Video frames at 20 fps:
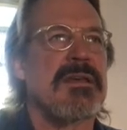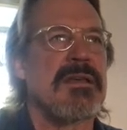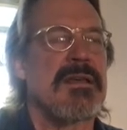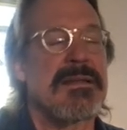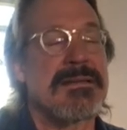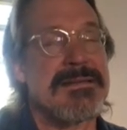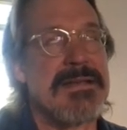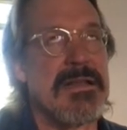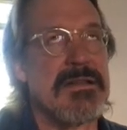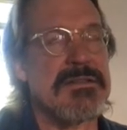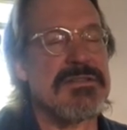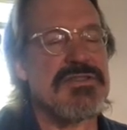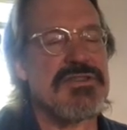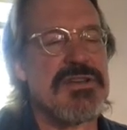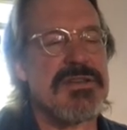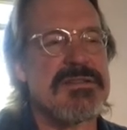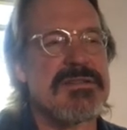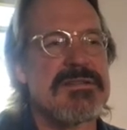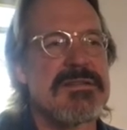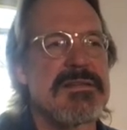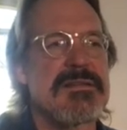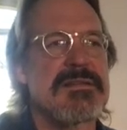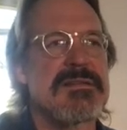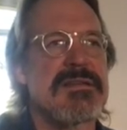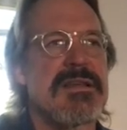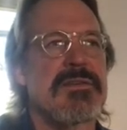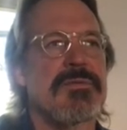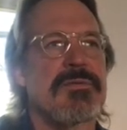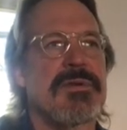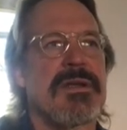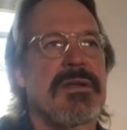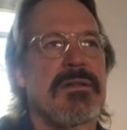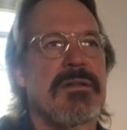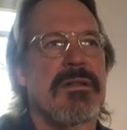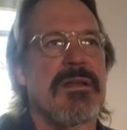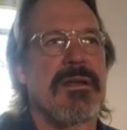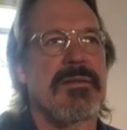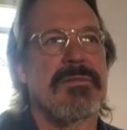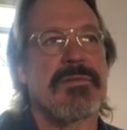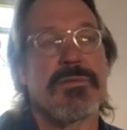intelligence is entering our
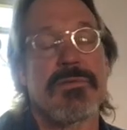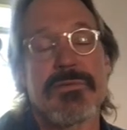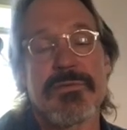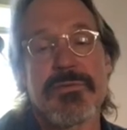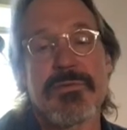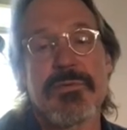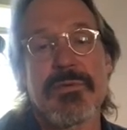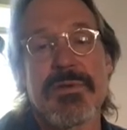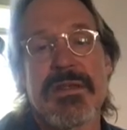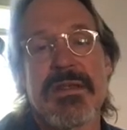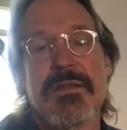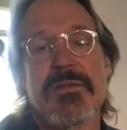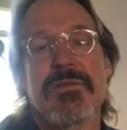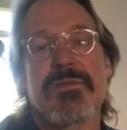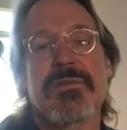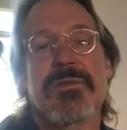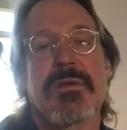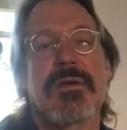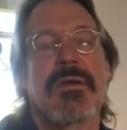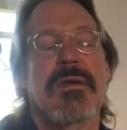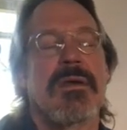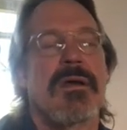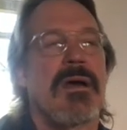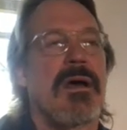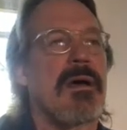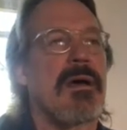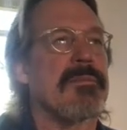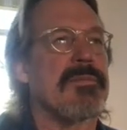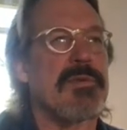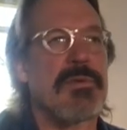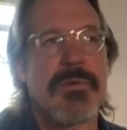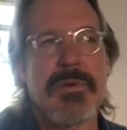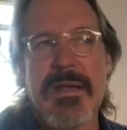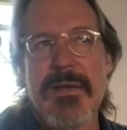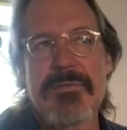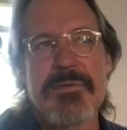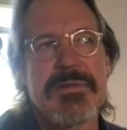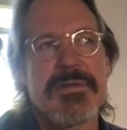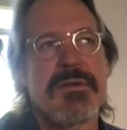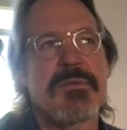lives through screens, um, through
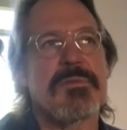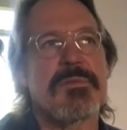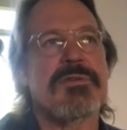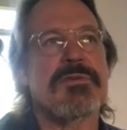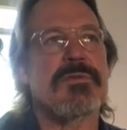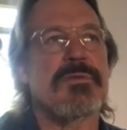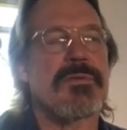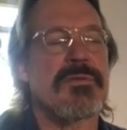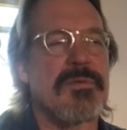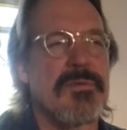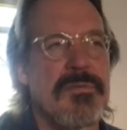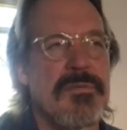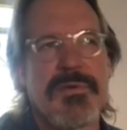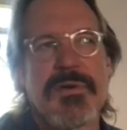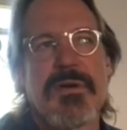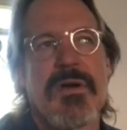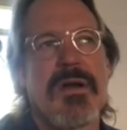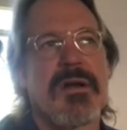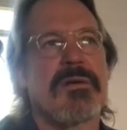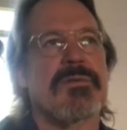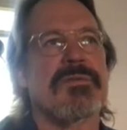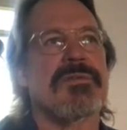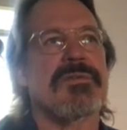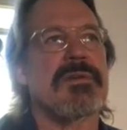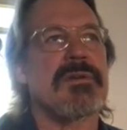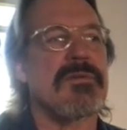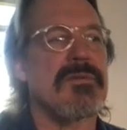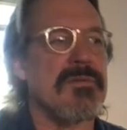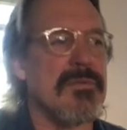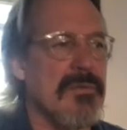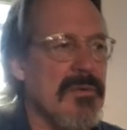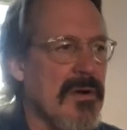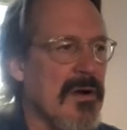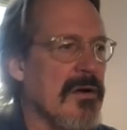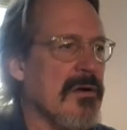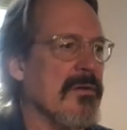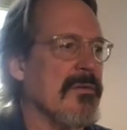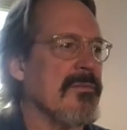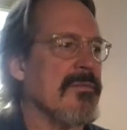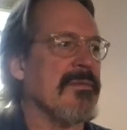everything we do, through bureaucracy, through
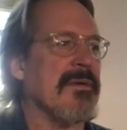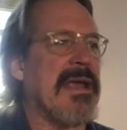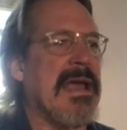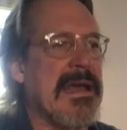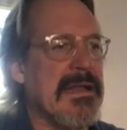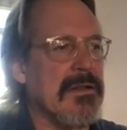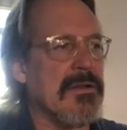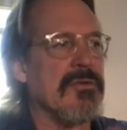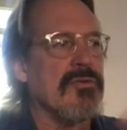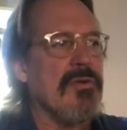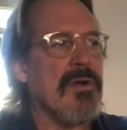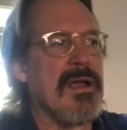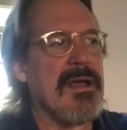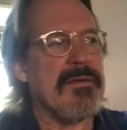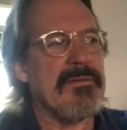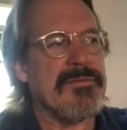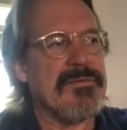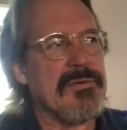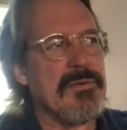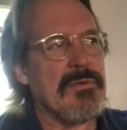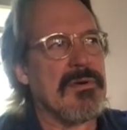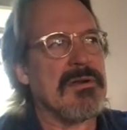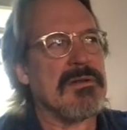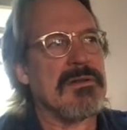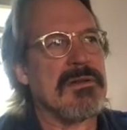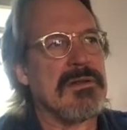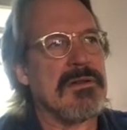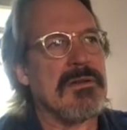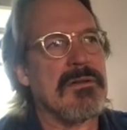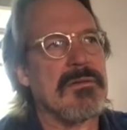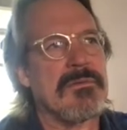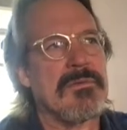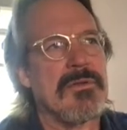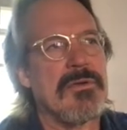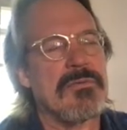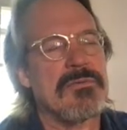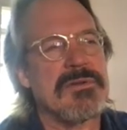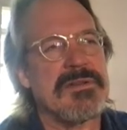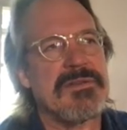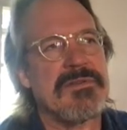our cattle drive to our little
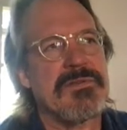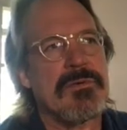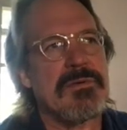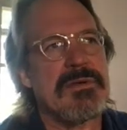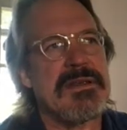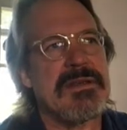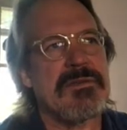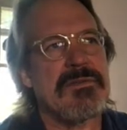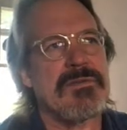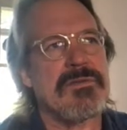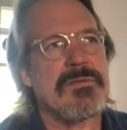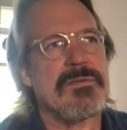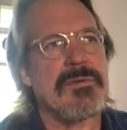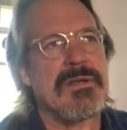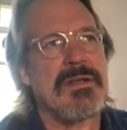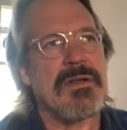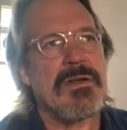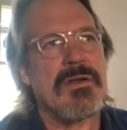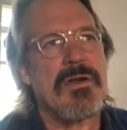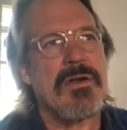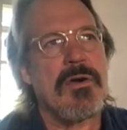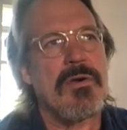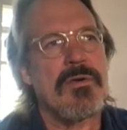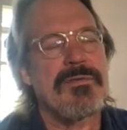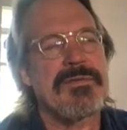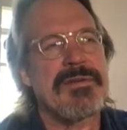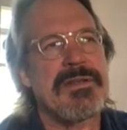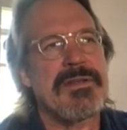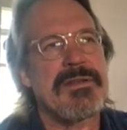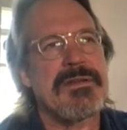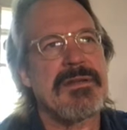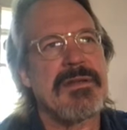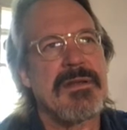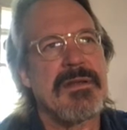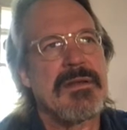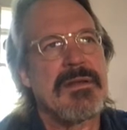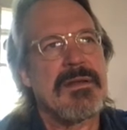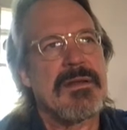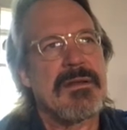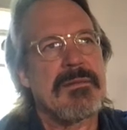lonely screens during COVID.
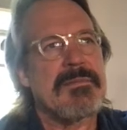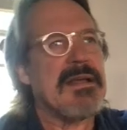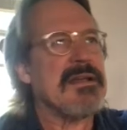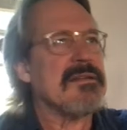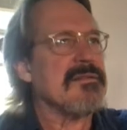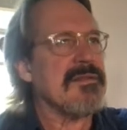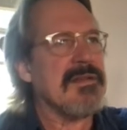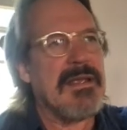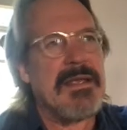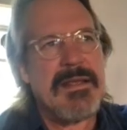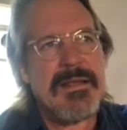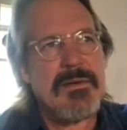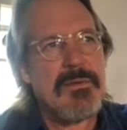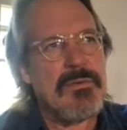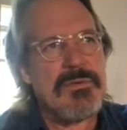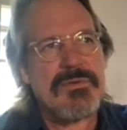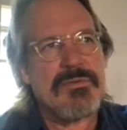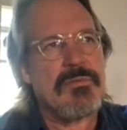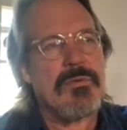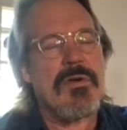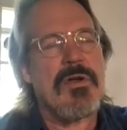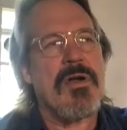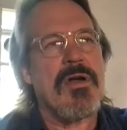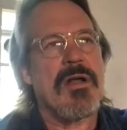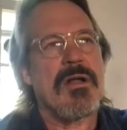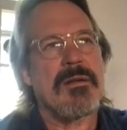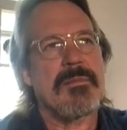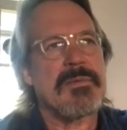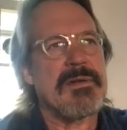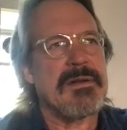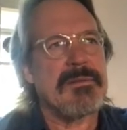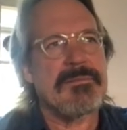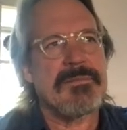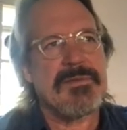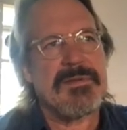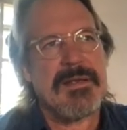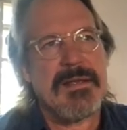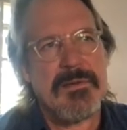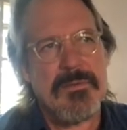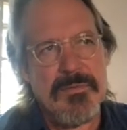not saying it was wrong, but I'm
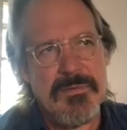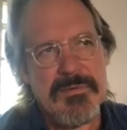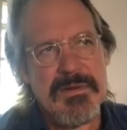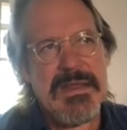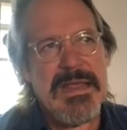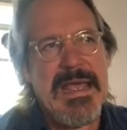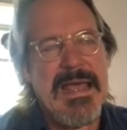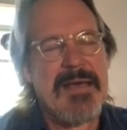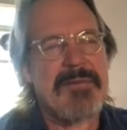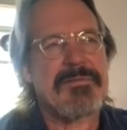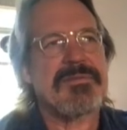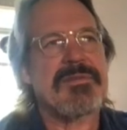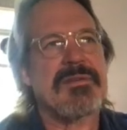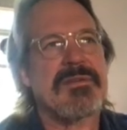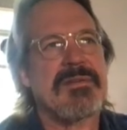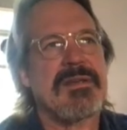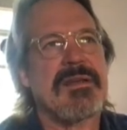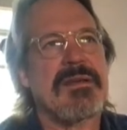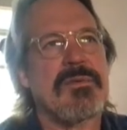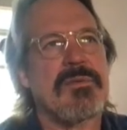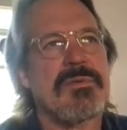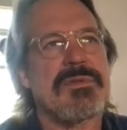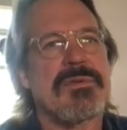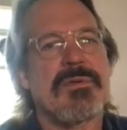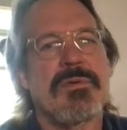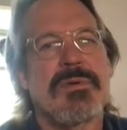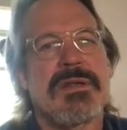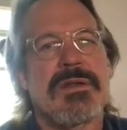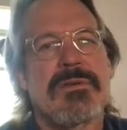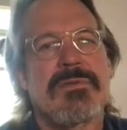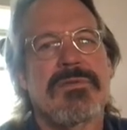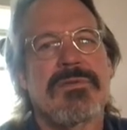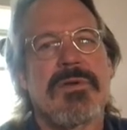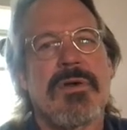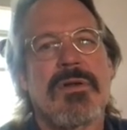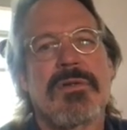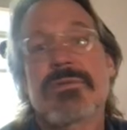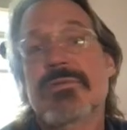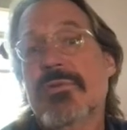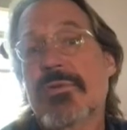saying we have to take it with a grain of
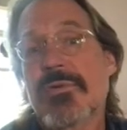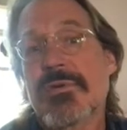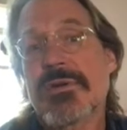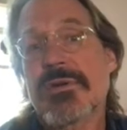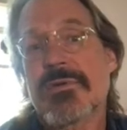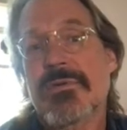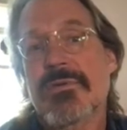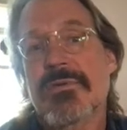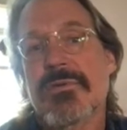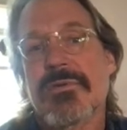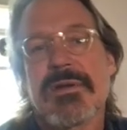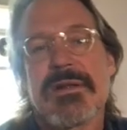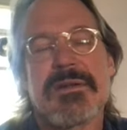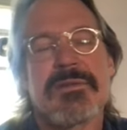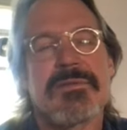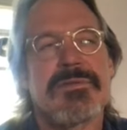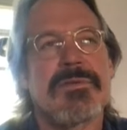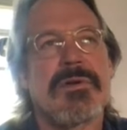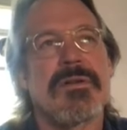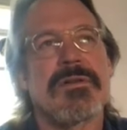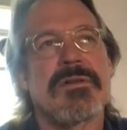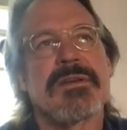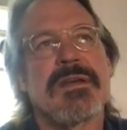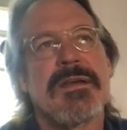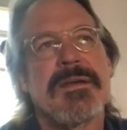salt, critical grain of salt.